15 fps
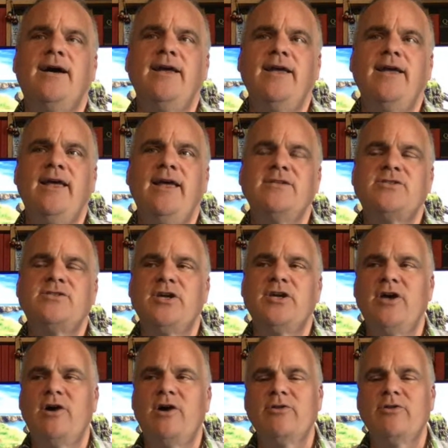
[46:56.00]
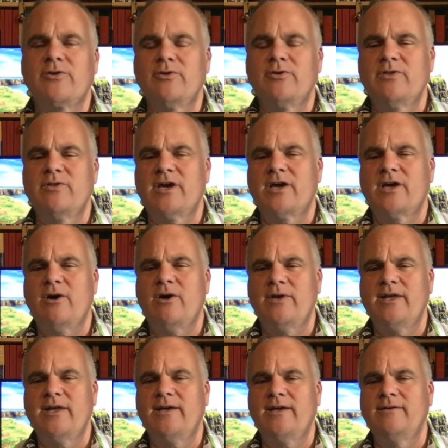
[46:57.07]
is to go through the
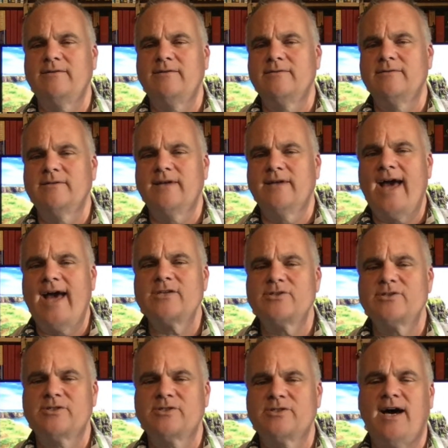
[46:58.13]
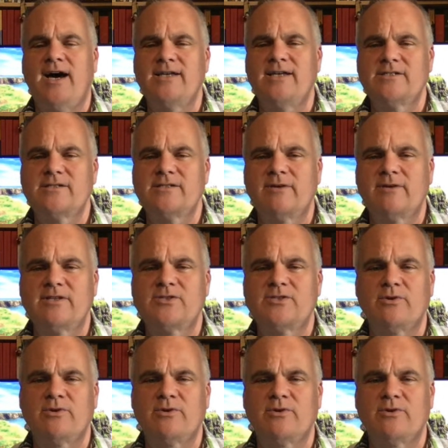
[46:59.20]
coding exercise, or the
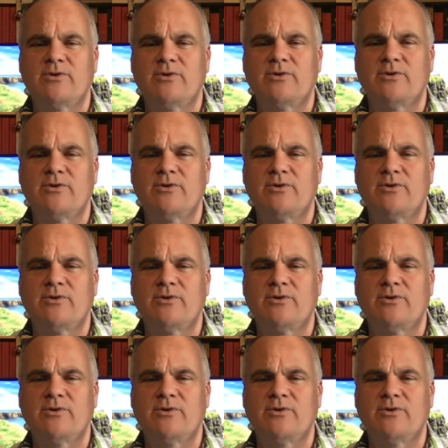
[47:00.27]
sort of pseudo coding